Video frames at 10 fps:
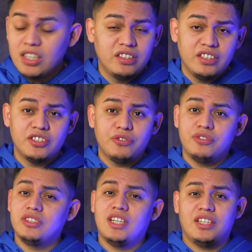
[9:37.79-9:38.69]
This stuff
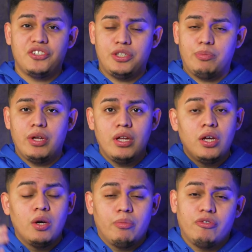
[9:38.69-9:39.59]
is not cheap,
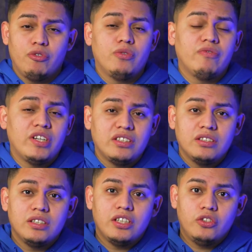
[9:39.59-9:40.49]
but if you invest
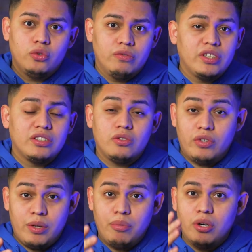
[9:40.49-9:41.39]
in it and you invest the
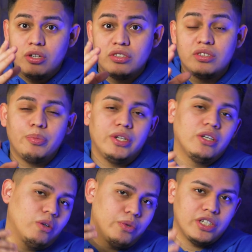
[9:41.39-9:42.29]
right parts, depending
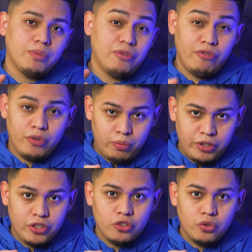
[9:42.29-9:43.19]
on what type of
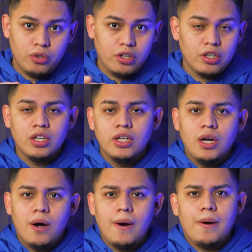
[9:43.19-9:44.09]
filmmaker you are,
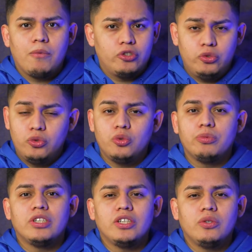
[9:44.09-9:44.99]
or
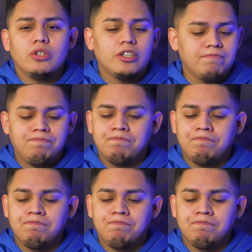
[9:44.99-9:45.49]
YouTuber that you are,